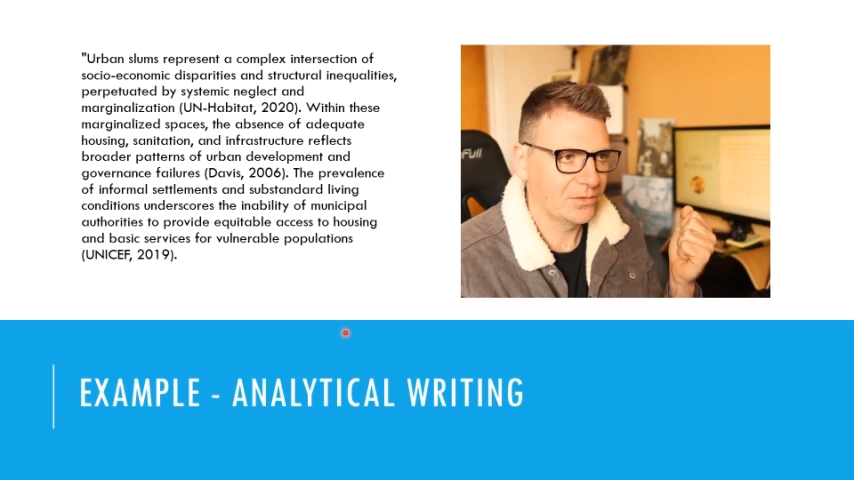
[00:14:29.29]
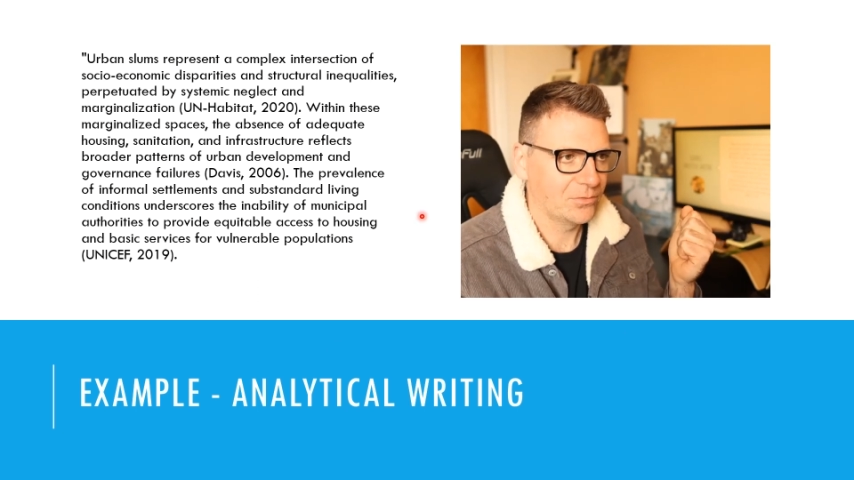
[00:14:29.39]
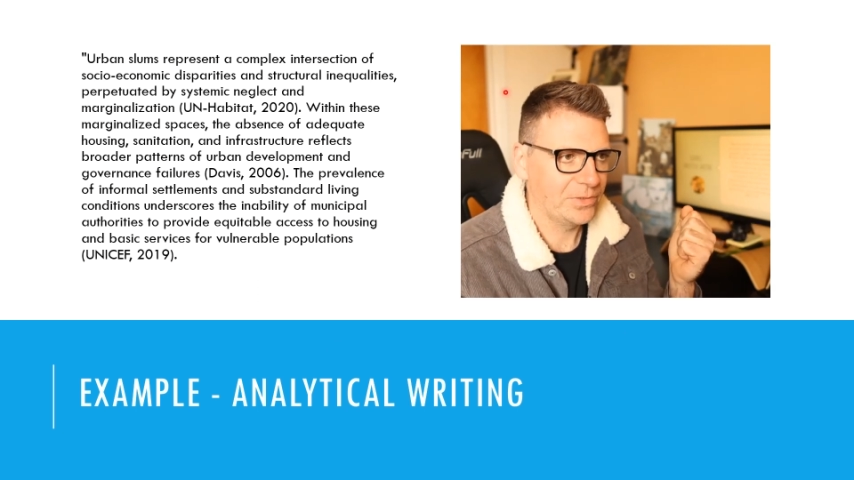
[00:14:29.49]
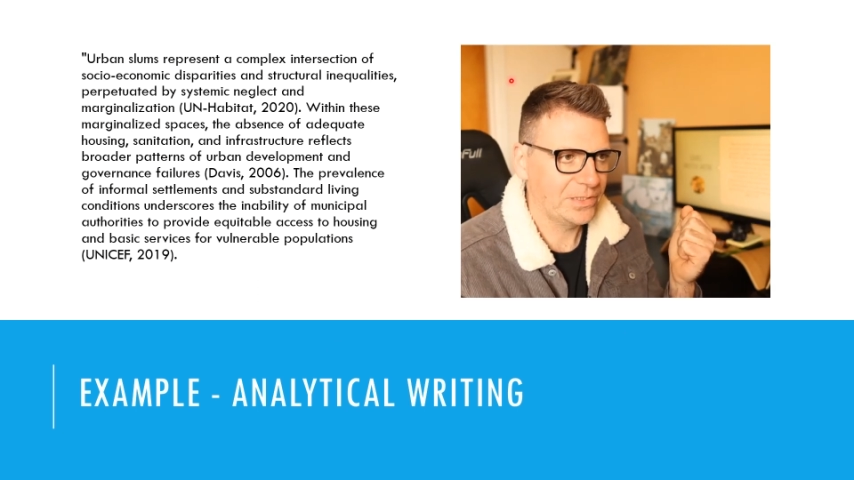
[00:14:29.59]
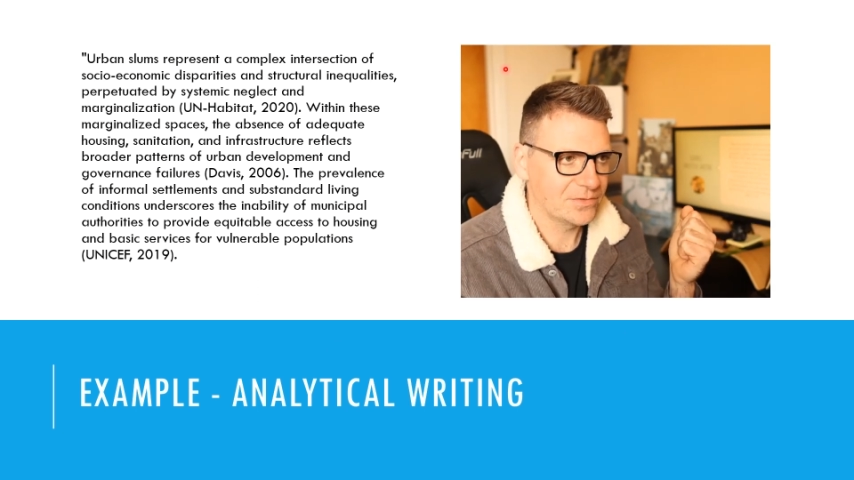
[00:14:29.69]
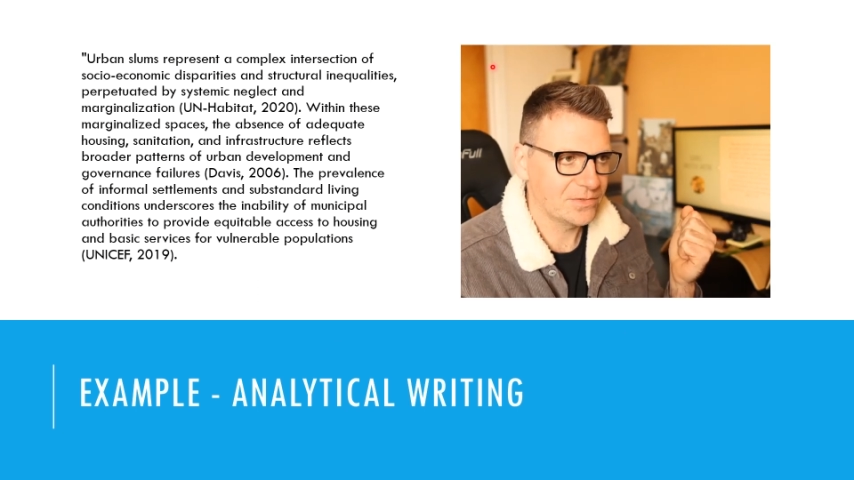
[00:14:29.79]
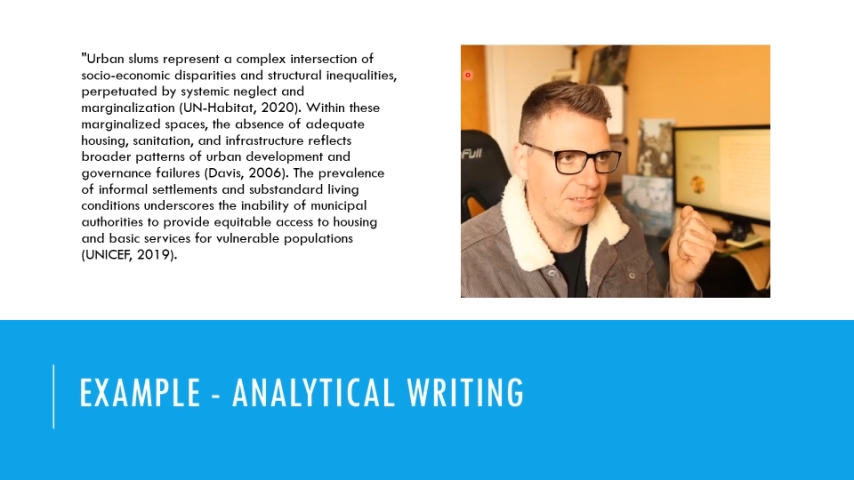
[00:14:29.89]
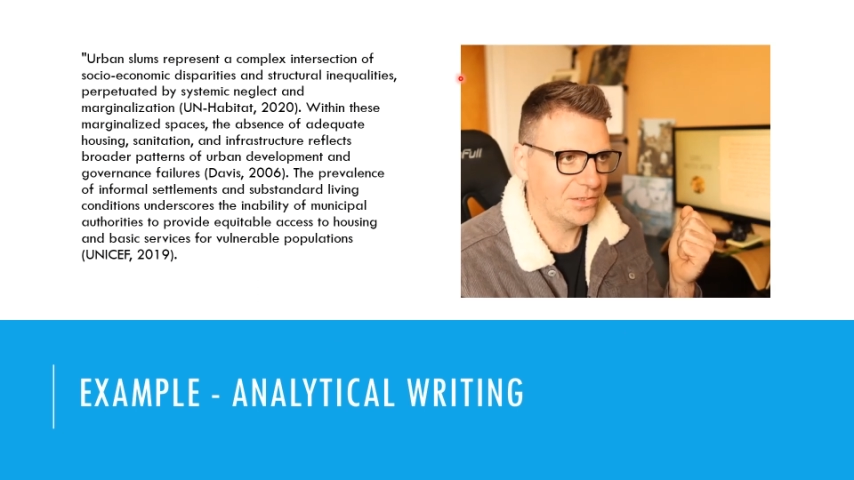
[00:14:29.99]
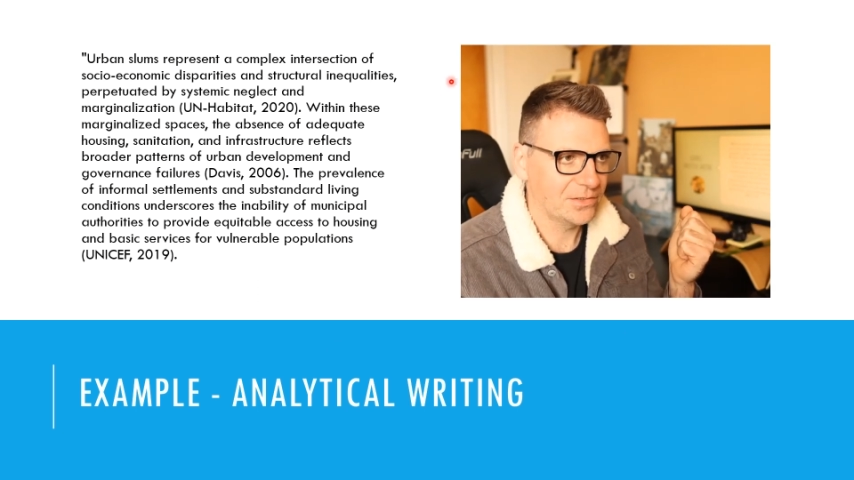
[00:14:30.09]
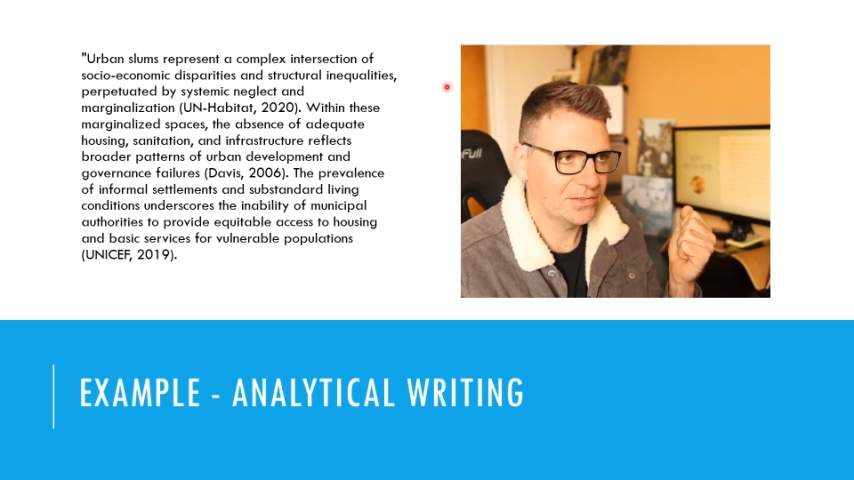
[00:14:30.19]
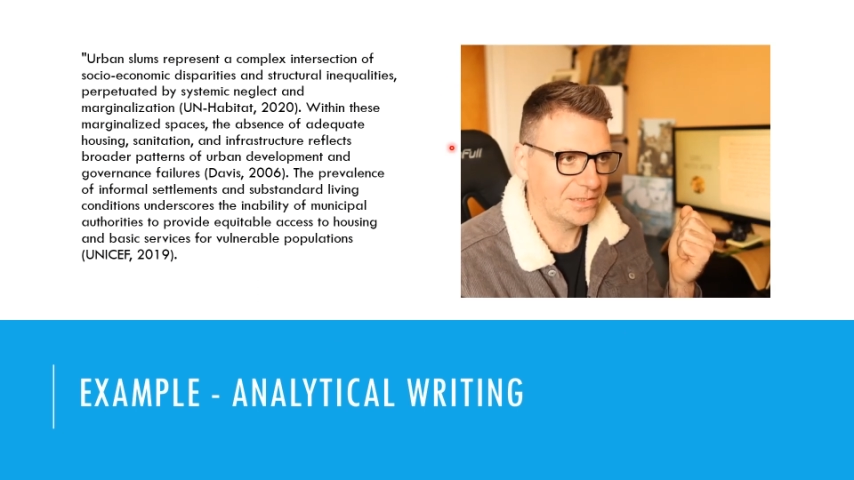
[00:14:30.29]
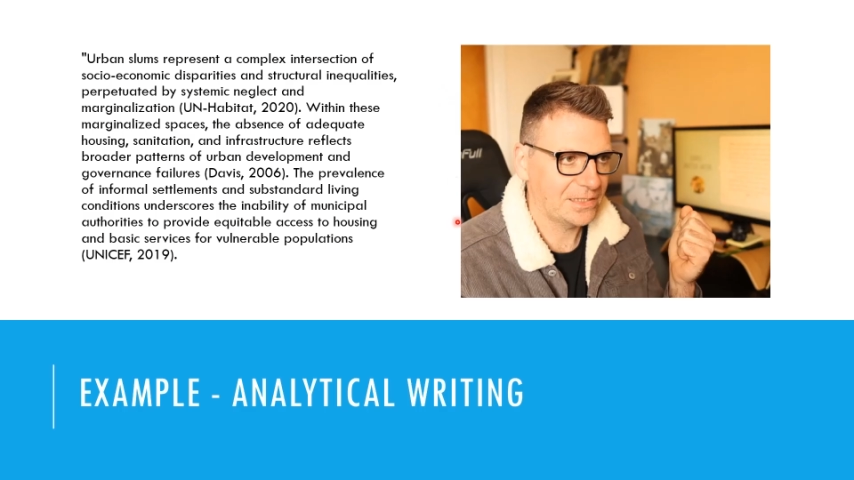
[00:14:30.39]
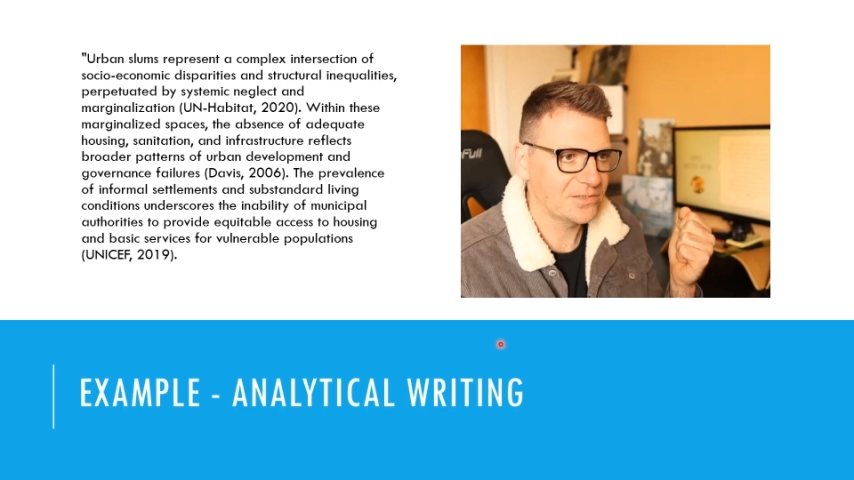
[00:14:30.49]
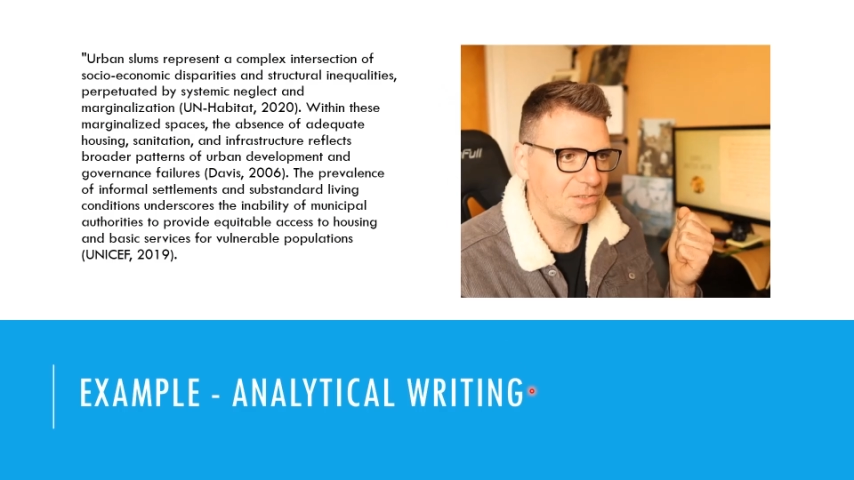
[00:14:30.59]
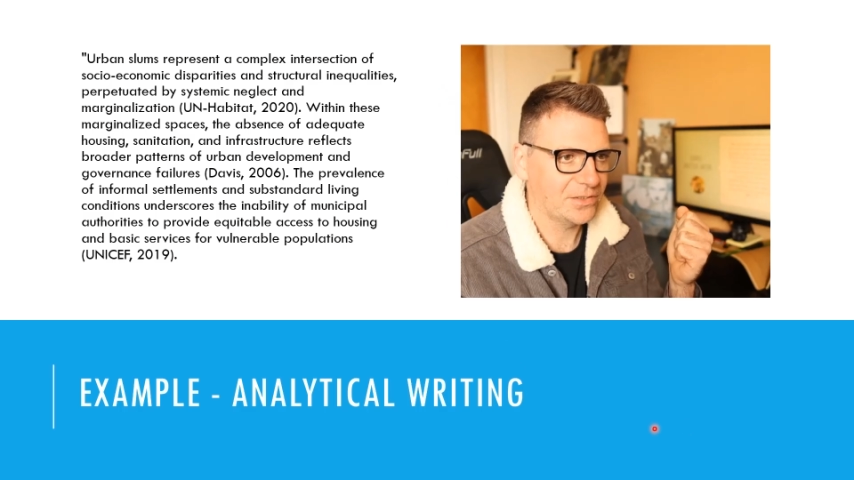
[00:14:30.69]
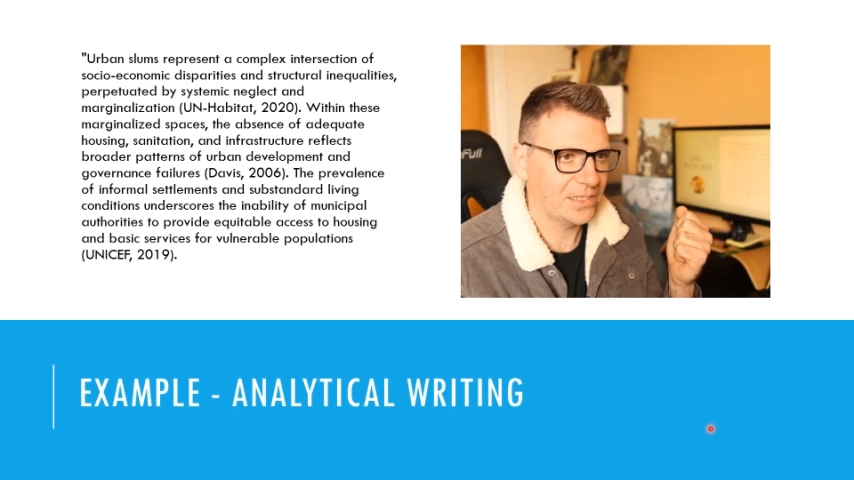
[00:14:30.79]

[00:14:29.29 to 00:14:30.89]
We can see here that that's all that's